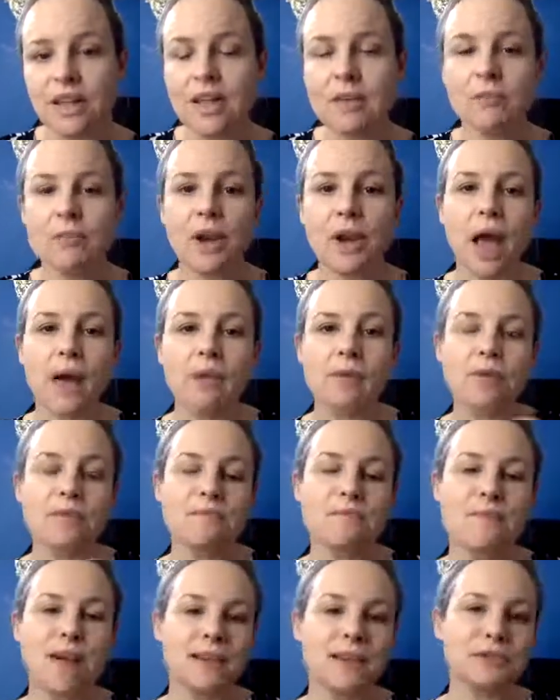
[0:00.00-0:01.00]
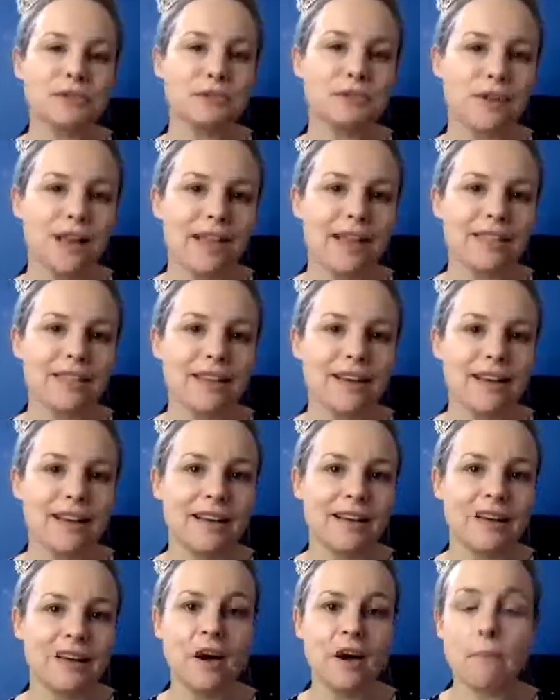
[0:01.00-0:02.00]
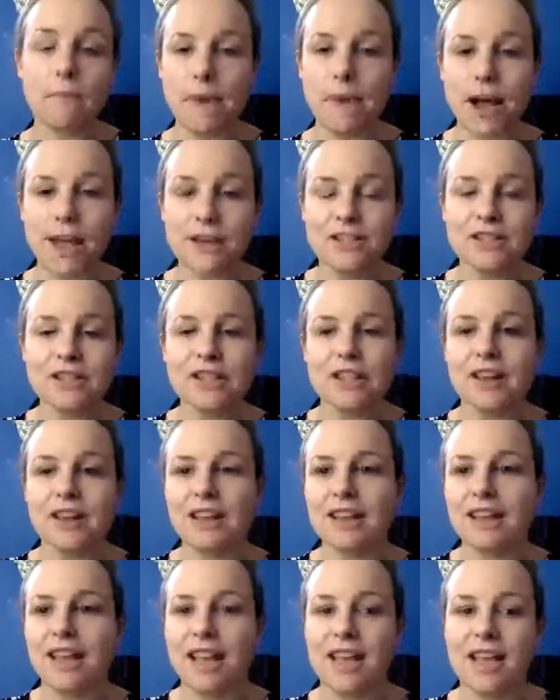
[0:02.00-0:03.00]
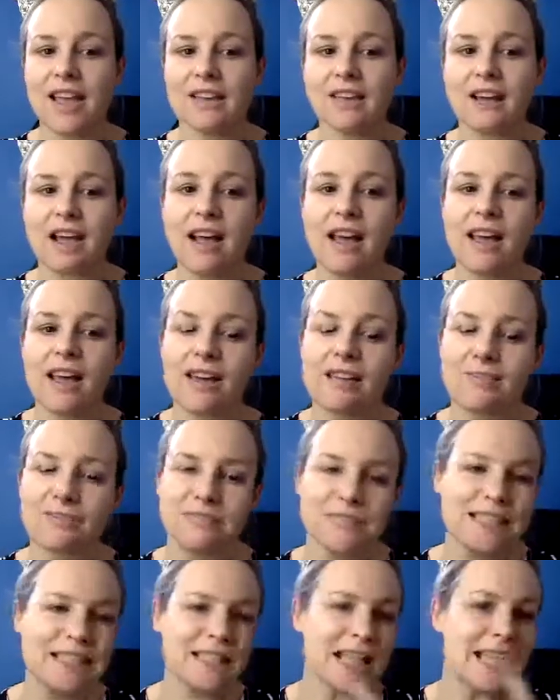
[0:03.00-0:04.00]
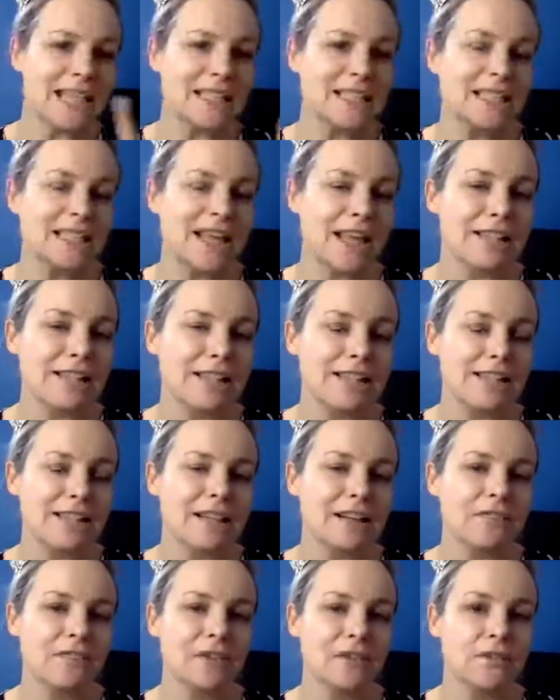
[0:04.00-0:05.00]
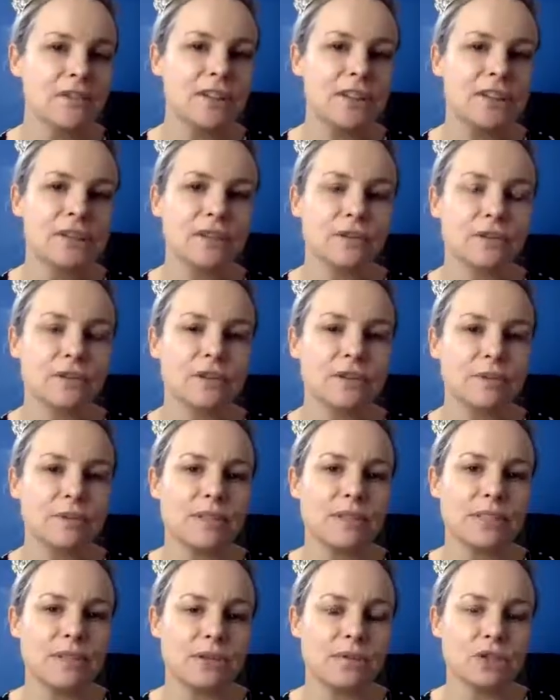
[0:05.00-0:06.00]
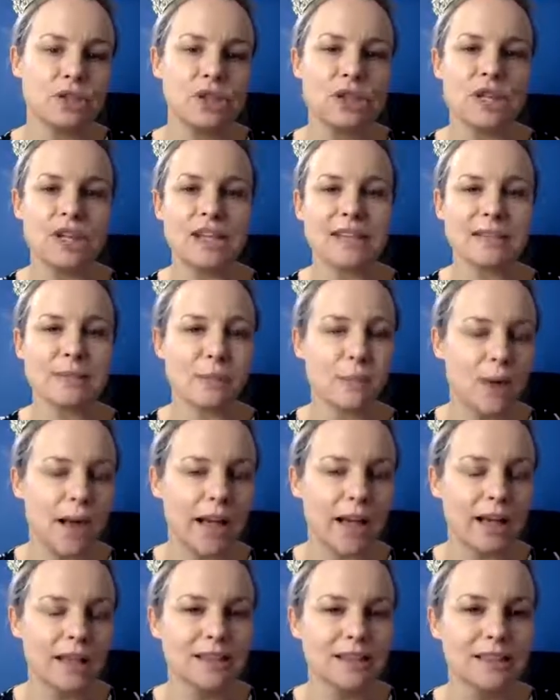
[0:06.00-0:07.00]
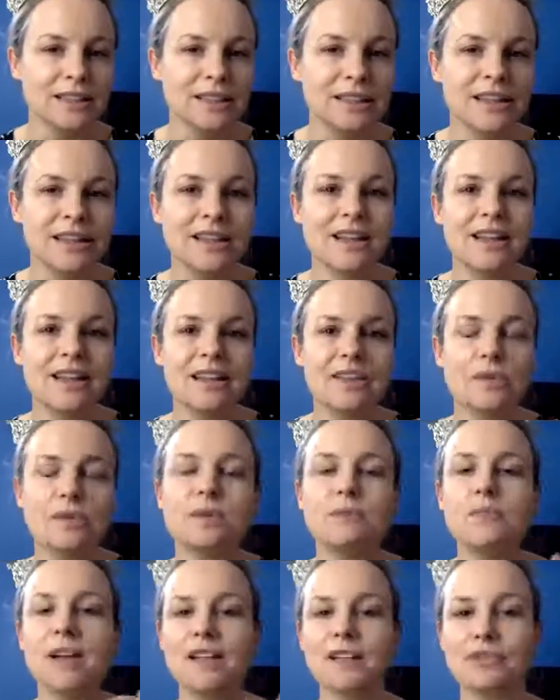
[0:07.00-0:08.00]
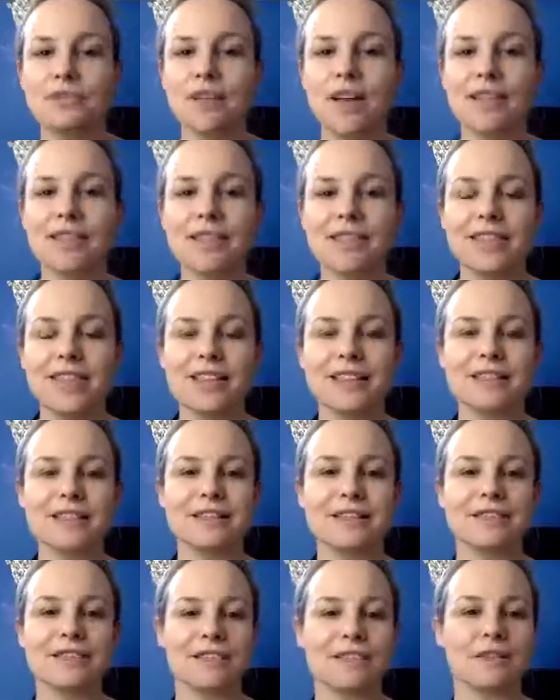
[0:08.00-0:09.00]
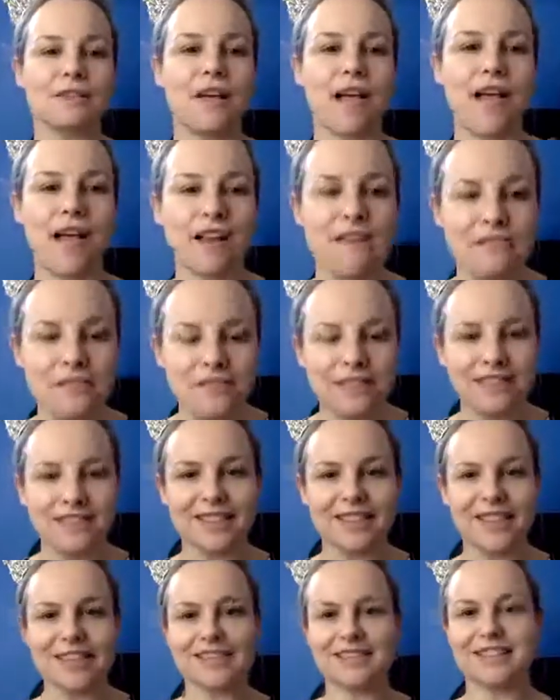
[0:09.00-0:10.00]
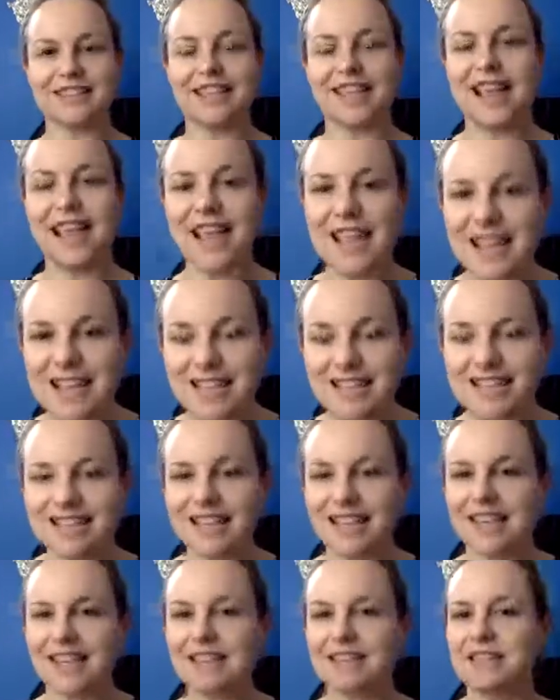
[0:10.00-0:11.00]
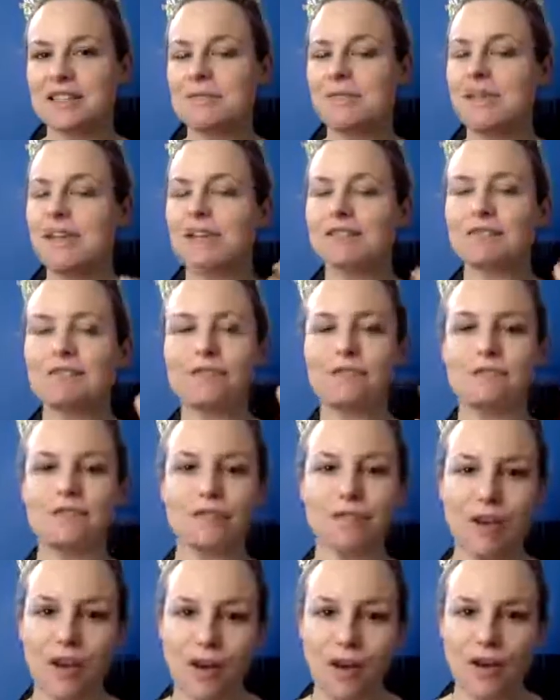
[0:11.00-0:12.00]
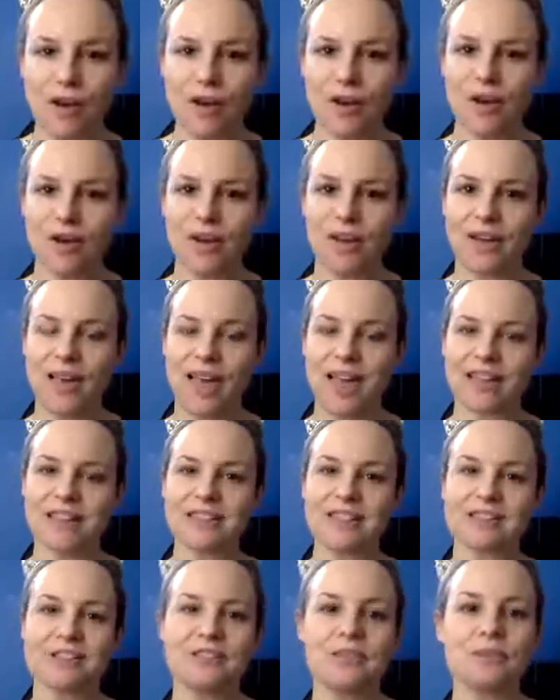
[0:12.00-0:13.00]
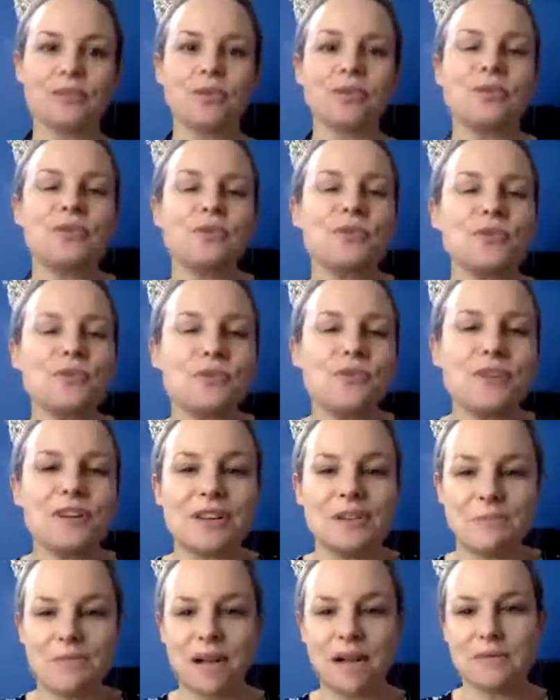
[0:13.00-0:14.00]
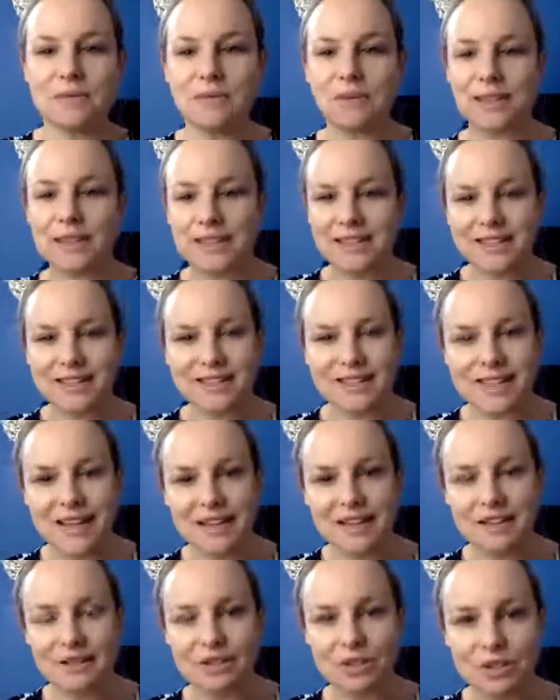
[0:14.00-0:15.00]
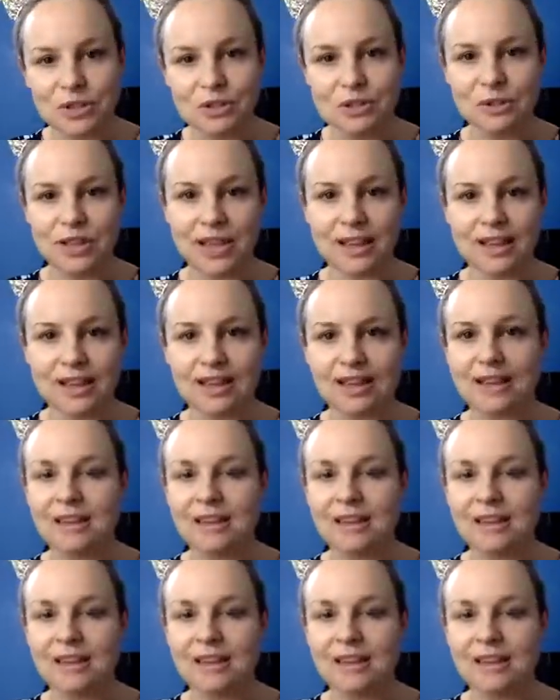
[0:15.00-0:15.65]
But I would much rather, on my journey, and I'm saying chances are if you're in this group, it's your journey as well, you would much rather things to feel effortless, easy, to be in flow, and to feel good about what it is that you're doing,